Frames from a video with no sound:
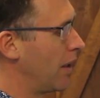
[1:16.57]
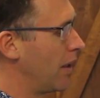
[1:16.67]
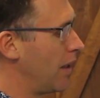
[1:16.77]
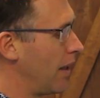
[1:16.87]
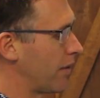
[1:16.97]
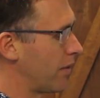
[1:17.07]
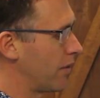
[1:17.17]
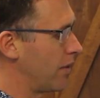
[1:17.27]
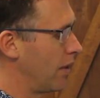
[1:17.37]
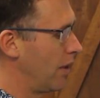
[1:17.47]

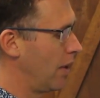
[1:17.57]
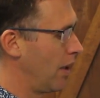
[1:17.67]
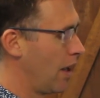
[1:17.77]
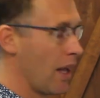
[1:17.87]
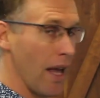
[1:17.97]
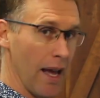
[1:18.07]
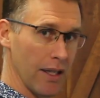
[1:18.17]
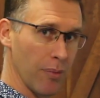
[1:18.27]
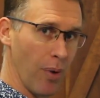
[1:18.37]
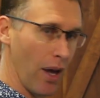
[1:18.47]
discs. At
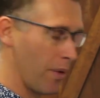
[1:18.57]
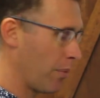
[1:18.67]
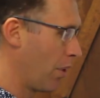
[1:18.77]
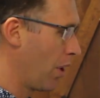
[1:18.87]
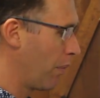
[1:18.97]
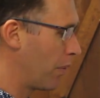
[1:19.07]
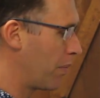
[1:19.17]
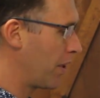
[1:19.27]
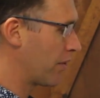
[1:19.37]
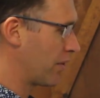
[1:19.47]
the bottom would be
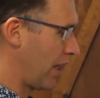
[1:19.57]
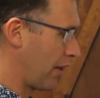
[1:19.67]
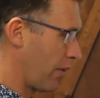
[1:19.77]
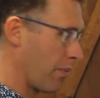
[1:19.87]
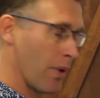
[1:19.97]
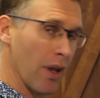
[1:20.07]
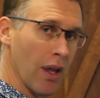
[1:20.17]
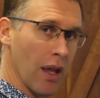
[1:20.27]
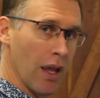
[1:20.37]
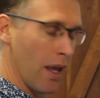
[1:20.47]
your sacrum,
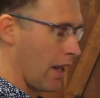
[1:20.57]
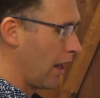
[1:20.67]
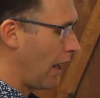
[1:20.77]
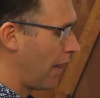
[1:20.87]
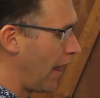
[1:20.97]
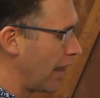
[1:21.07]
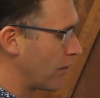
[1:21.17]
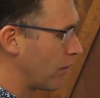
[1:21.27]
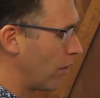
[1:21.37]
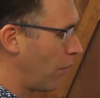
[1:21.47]
and
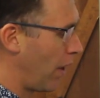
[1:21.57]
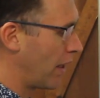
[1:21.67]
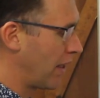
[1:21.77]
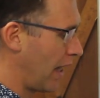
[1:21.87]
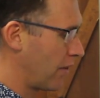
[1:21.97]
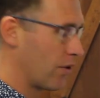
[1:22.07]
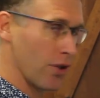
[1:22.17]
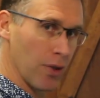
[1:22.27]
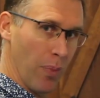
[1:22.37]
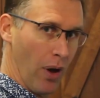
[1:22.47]
that's what attaches your
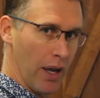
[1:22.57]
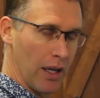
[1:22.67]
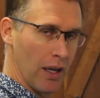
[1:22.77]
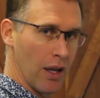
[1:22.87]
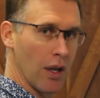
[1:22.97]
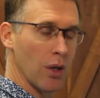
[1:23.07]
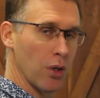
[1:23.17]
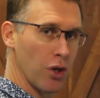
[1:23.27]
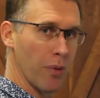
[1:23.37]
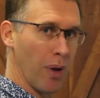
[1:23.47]
spine
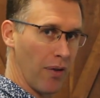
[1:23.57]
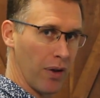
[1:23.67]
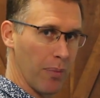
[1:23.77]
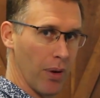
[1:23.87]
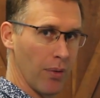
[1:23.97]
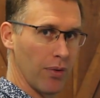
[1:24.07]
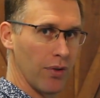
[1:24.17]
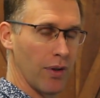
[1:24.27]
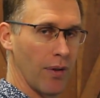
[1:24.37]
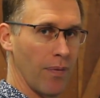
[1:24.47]
to your pelvic
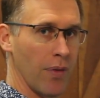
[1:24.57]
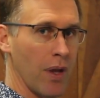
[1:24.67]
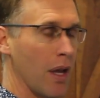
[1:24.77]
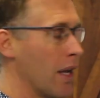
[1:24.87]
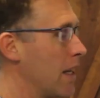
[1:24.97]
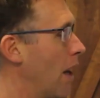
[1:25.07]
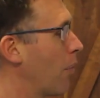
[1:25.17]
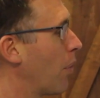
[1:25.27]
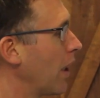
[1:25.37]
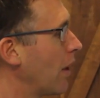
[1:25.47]
bones.
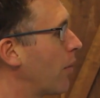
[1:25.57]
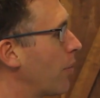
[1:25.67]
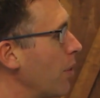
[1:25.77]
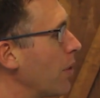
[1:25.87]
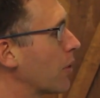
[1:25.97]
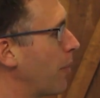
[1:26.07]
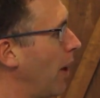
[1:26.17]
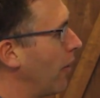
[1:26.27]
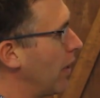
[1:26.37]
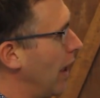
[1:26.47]
Now, running through your
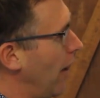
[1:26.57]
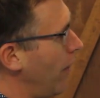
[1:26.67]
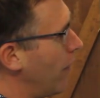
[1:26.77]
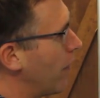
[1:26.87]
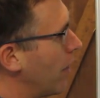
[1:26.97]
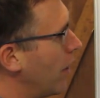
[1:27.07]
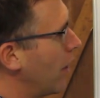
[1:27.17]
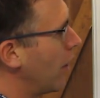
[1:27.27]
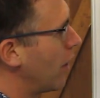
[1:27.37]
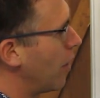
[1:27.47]
spinal canal,
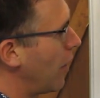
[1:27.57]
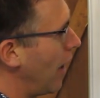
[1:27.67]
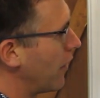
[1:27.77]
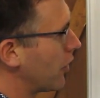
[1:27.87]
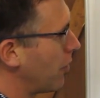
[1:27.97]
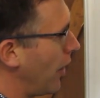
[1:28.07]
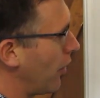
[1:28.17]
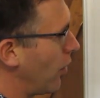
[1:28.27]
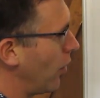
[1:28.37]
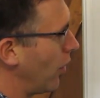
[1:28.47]
you would have your spinal
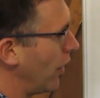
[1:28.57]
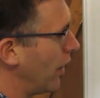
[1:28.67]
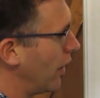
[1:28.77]
cord.